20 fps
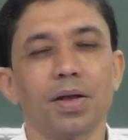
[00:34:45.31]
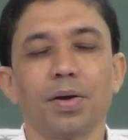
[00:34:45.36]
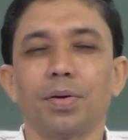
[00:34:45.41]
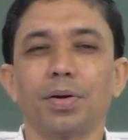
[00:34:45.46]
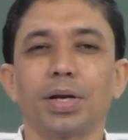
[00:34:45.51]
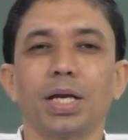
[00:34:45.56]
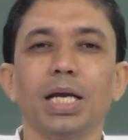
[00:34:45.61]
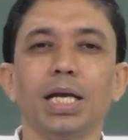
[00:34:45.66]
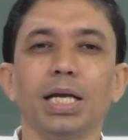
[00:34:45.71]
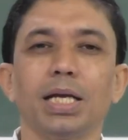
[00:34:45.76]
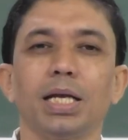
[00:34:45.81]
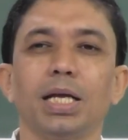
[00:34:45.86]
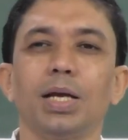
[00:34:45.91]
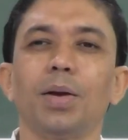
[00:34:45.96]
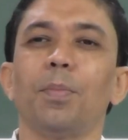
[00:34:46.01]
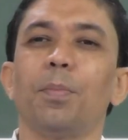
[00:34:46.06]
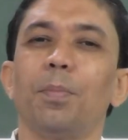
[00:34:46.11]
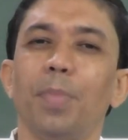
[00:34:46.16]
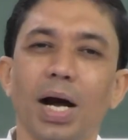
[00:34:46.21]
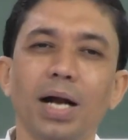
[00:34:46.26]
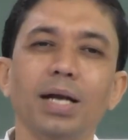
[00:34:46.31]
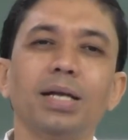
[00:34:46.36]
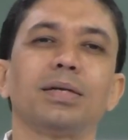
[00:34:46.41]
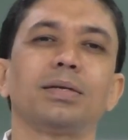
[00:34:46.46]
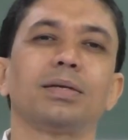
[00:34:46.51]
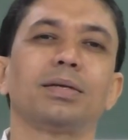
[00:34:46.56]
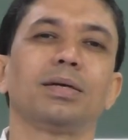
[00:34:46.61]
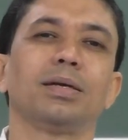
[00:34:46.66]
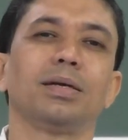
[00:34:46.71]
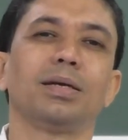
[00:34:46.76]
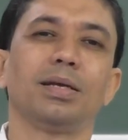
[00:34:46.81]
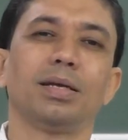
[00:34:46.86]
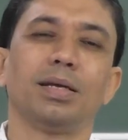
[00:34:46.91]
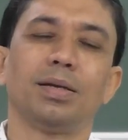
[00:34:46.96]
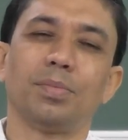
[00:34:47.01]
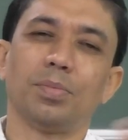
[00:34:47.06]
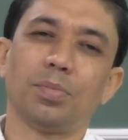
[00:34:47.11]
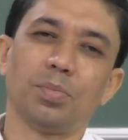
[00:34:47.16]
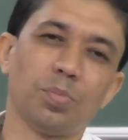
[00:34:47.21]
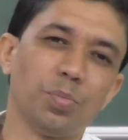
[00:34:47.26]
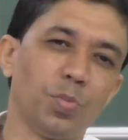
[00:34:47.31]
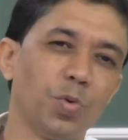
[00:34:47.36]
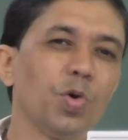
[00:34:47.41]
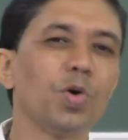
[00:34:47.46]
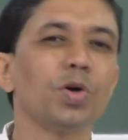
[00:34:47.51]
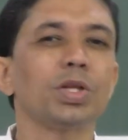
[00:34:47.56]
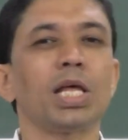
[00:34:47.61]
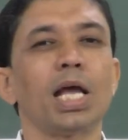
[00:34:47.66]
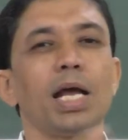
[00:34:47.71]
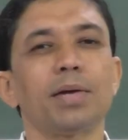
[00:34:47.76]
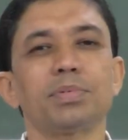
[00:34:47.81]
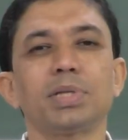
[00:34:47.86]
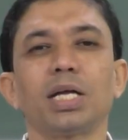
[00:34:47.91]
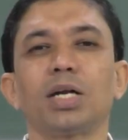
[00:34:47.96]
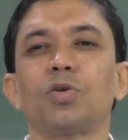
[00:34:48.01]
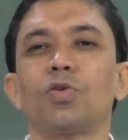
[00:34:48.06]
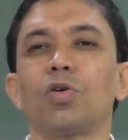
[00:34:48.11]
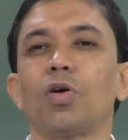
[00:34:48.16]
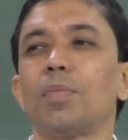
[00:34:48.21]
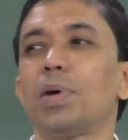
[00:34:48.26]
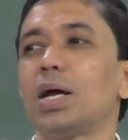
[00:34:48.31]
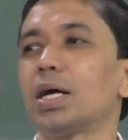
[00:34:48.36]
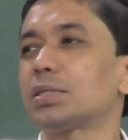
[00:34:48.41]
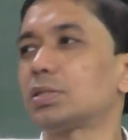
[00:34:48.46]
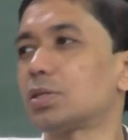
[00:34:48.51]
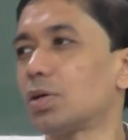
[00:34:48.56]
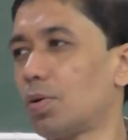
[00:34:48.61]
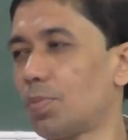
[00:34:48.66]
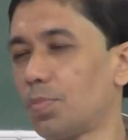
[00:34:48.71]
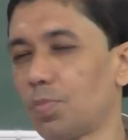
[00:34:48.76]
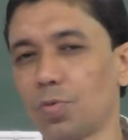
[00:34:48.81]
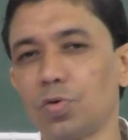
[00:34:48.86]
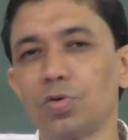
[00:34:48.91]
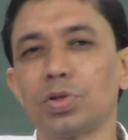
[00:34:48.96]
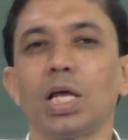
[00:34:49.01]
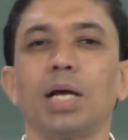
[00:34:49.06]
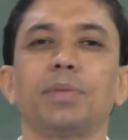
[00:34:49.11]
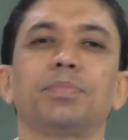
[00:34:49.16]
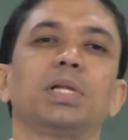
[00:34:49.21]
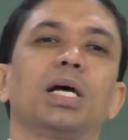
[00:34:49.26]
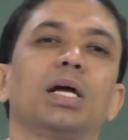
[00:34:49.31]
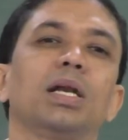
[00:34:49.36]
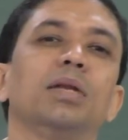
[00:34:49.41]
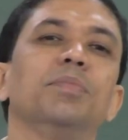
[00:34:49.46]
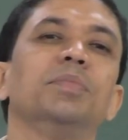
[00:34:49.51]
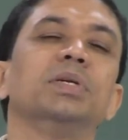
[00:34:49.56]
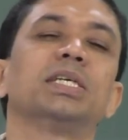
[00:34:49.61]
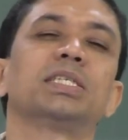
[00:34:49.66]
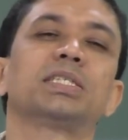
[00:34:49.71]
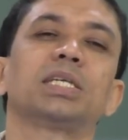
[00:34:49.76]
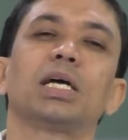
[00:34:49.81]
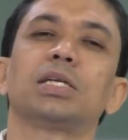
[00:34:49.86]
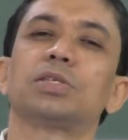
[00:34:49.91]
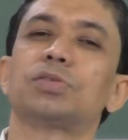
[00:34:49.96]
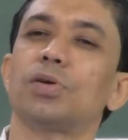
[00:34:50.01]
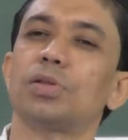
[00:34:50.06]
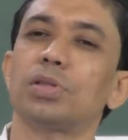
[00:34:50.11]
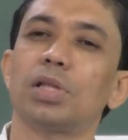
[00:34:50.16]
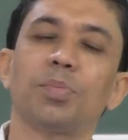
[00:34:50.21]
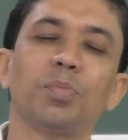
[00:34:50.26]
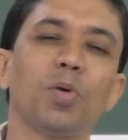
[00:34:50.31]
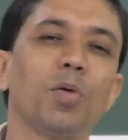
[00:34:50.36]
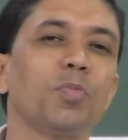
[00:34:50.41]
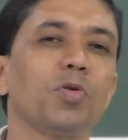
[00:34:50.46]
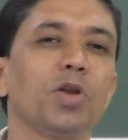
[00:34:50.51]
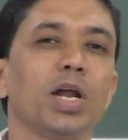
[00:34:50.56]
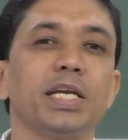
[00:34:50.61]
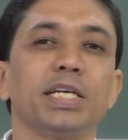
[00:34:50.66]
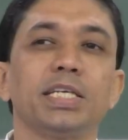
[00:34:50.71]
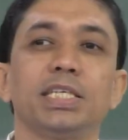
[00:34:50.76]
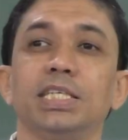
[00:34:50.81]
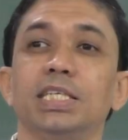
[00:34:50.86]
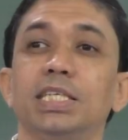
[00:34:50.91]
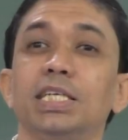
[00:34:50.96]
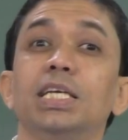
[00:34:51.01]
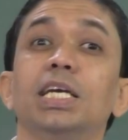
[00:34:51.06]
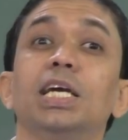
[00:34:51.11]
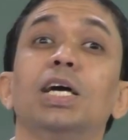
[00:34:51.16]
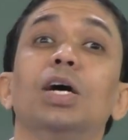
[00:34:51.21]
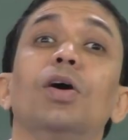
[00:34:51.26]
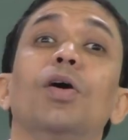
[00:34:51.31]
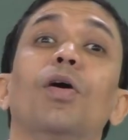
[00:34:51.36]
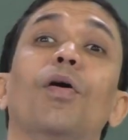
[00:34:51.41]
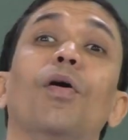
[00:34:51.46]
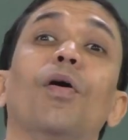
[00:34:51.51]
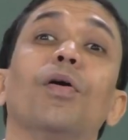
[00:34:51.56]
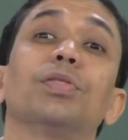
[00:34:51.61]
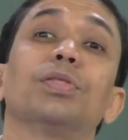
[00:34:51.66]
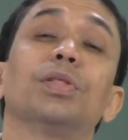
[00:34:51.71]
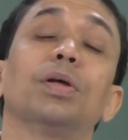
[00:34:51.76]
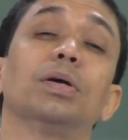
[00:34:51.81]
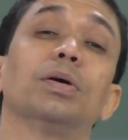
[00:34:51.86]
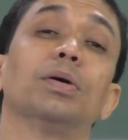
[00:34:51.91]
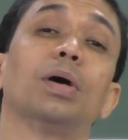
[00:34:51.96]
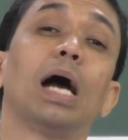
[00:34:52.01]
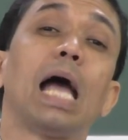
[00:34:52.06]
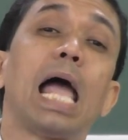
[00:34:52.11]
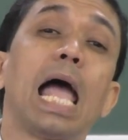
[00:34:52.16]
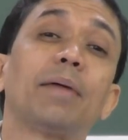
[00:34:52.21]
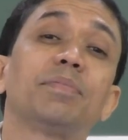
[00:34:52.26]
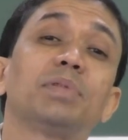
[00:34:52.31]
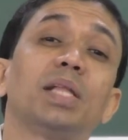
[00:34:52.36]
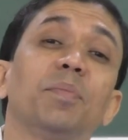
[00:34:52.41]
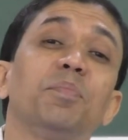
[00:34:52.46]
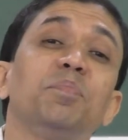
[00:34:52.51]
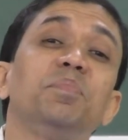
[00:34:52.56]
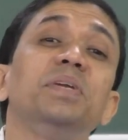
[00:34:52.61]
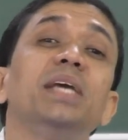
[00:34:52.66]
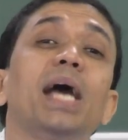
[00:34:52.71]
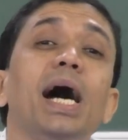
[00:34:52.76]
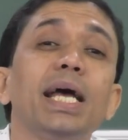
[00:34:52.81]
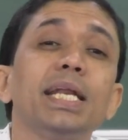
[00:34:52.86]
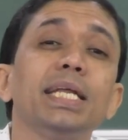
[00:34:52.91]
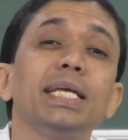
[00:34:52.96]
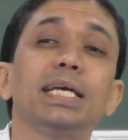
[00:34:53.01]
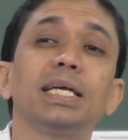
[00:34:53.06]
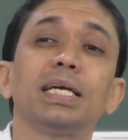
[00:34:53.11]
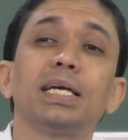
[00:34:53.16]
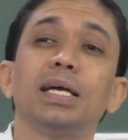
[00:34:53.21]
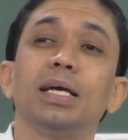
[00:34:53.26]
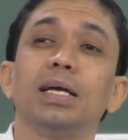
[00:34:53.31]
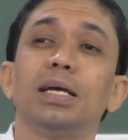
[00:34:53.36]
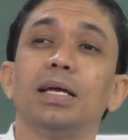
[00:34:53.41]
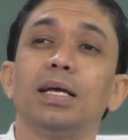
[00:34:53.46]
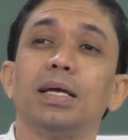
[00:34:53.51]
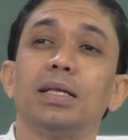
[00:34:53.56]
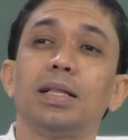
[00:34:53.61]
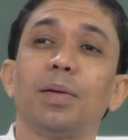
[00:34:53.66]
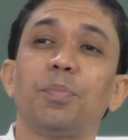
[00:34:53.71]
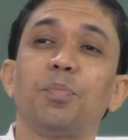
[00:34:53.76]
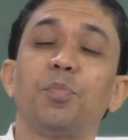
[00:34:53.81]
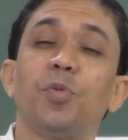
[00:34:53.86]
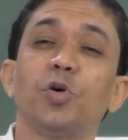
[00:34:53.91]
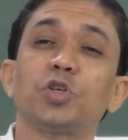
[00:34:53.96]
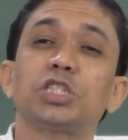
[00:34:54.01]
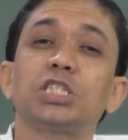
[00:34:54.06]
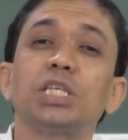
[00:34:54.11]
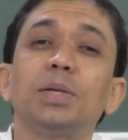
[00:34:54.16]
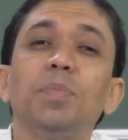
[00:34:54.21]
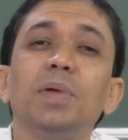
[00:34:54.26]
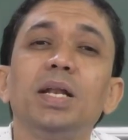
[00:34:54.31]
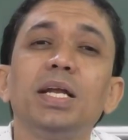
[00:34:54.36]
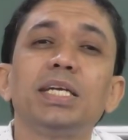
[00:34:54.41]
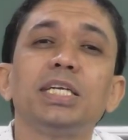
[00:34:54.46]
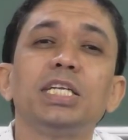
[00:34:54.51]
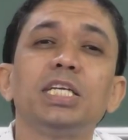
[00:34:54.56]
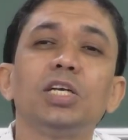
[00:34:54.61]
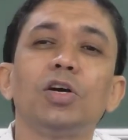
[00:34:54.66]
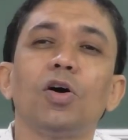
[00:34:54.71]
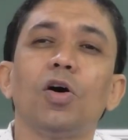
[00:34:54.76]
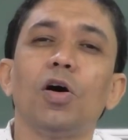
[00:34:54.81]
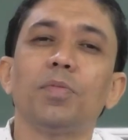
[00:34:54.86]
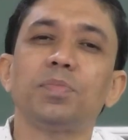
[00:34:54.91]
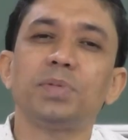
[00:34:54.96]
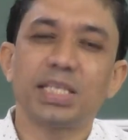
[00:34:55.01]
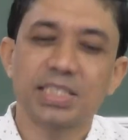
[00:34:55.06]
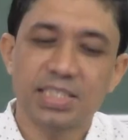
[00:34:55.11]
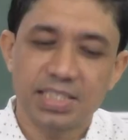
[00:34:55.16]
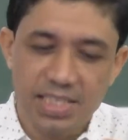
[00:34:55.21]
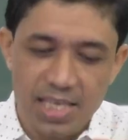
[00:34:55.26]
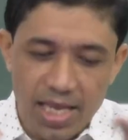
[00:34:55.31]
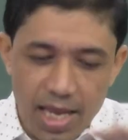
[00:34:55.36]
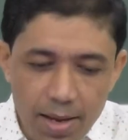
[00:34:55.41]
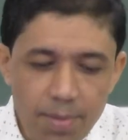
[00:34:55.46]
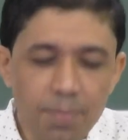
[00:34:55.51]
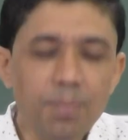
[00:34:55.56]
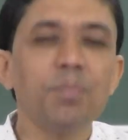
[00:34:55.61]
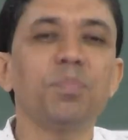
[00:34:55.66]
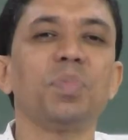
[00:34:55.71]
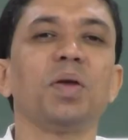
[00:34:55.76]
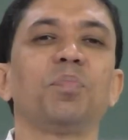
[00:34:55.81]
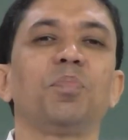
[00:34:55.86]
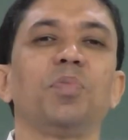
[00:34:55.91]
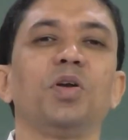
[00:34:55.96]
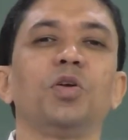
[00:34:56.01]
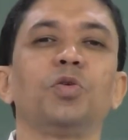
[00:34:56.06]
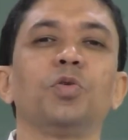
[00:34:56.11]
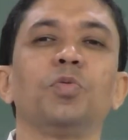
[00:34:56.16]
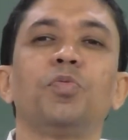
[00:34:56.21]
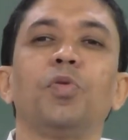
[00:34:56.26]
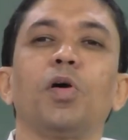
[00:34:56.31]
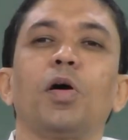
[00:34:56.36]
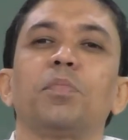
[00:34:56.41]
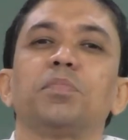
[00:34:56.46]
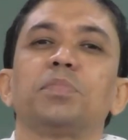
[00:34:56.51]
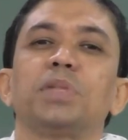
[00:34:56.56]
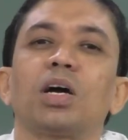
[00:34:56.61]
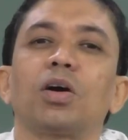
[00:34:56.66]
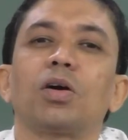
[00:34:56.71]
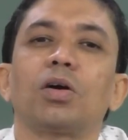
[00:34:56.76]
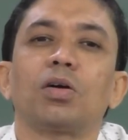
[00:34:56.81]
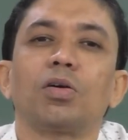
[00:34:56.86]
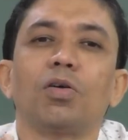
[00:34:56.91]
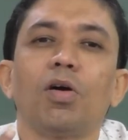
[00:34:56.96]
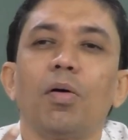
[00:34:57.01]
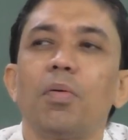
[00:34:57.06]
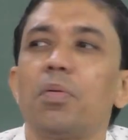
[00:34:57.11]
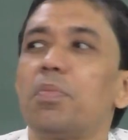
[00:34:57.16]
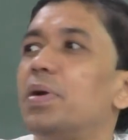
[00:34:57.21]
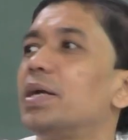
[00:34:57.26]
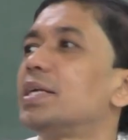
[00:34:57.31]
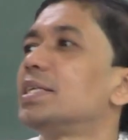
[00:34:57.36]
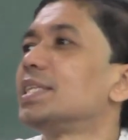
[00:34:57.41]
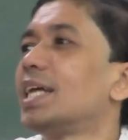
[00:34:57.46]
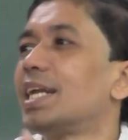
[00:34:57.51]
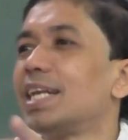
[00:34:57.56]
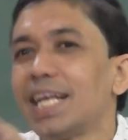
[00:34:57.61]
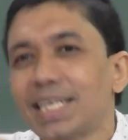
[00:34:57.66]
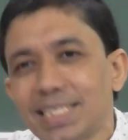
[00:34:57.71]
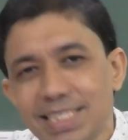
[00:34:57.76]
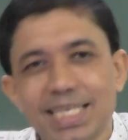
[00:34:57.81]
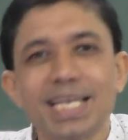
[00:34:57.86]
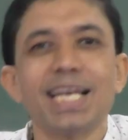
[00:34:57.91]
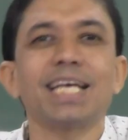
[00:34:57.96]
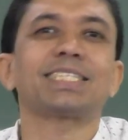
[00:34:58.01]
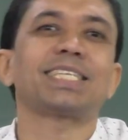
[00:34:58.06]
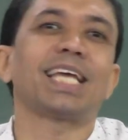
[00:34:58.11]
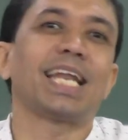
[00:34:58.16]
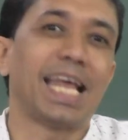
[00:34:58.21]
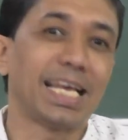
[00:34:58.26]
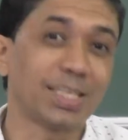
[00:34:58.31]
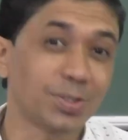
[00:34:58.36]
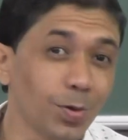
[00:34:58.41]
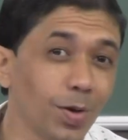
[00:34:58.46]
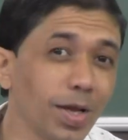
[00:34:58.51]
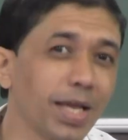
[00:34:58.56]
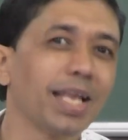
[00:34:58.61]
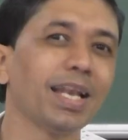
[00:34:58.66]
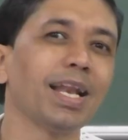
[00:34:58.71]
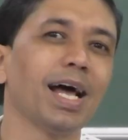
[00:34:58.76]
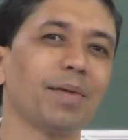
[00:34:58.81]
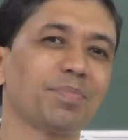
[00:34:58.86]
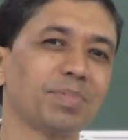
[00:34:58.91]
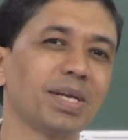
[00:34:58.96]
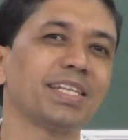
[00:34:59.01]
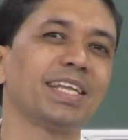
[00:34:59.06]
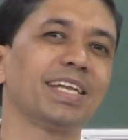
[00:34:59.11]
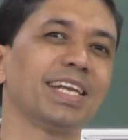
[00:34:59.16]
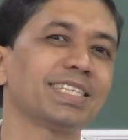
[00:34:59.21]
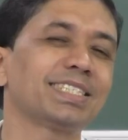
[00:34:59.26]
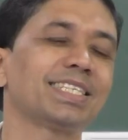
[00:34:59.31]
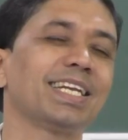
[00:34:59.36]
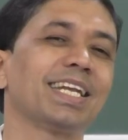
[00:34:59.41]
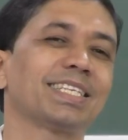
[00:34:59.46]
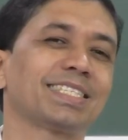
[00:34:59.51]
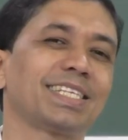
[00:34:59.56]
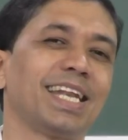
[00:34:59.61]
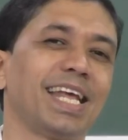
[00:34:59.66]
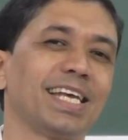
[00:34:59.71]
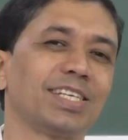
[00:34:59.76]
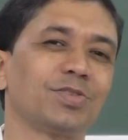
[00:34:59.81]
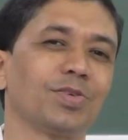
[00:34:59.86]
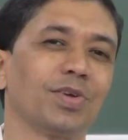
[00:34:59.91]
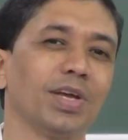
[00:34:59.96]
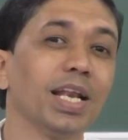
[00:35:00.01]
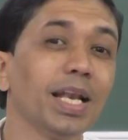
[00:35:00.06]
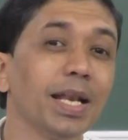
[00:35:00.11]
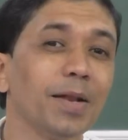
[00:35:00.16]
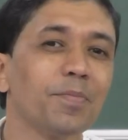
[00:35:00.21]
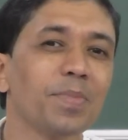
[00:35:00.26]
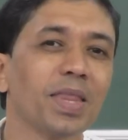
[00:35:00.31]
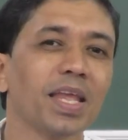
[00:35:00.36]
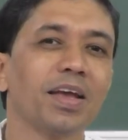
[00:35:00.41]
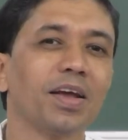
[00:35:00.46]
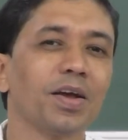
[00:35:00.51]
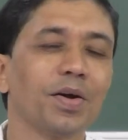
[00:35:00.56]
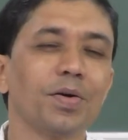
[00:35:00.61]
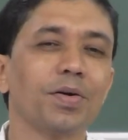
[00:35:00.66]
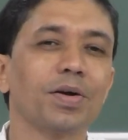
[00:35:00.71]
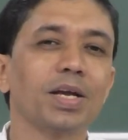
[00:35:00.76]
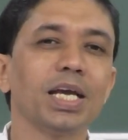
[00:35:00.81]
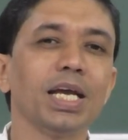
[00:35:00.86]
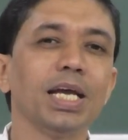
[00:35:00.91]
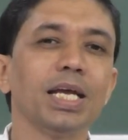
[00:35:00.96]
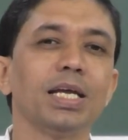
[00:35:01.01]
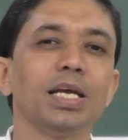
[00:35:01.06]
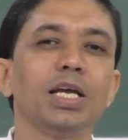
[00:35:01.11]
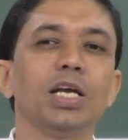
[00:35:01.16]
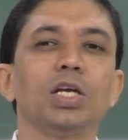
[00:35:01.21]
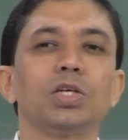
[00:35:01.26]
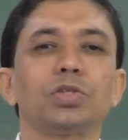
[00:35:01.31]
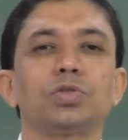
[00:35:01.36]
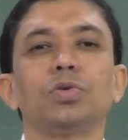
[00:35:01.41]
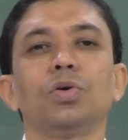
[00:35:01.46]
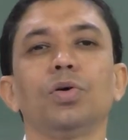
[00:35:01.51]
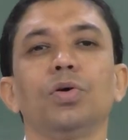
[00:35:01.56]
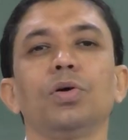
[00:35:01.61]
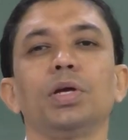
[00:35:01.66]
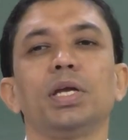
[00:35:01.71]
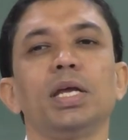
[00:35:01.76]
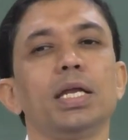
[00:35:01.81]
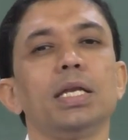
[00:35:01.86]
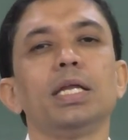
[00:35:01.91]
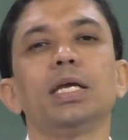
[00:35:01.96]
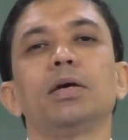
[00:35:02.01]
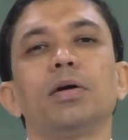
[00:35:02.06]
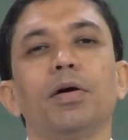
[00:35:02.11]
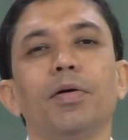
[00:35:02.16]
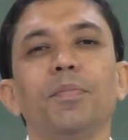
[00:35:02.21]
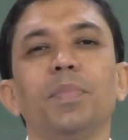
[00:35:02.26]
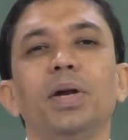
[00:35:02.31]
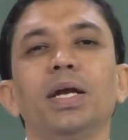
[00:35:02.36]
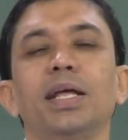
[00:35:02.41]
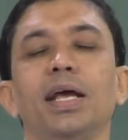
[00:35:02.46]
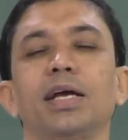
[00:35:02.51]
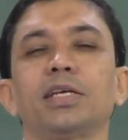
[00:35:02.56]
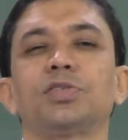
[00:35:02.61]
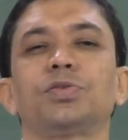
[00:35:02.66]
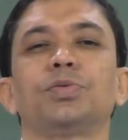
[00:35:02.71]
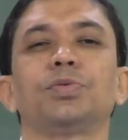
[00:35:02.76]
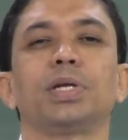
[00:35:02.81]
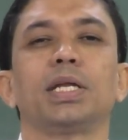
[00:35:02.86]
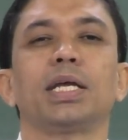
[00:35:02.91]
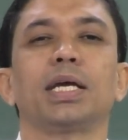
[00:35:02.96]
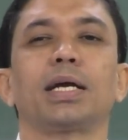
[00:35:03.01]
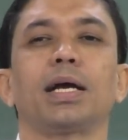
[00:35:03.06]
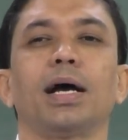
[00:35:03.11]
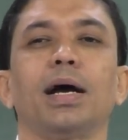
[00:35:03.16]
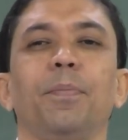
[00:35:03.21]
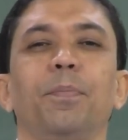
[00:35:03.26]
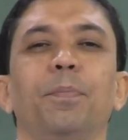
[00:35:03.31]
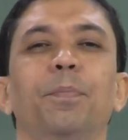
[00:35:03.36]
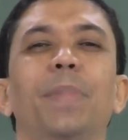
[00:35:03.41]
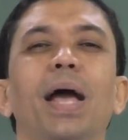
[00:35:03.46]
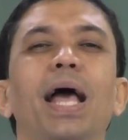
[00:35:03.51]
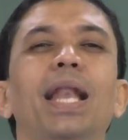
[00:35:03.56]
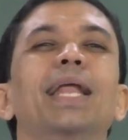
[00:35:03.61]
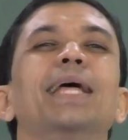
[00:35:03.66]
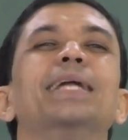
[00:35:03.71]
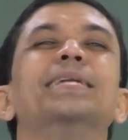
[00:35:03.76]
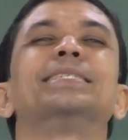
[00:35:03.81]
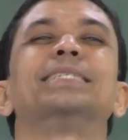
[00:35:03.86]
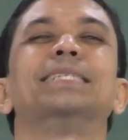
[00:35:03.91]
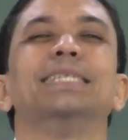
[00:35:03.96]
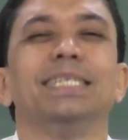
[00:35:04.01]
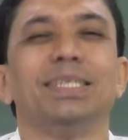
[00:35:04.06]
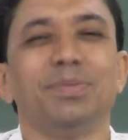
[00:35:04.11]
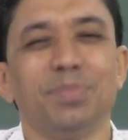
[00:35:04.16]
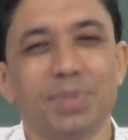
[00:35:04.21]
Okay but both have the drawbacks or uh, both have the limitations on the popularity on have the bearing the possibility of the same people to form the government in the next election as well after the next election as well okay so any government has to take a balance in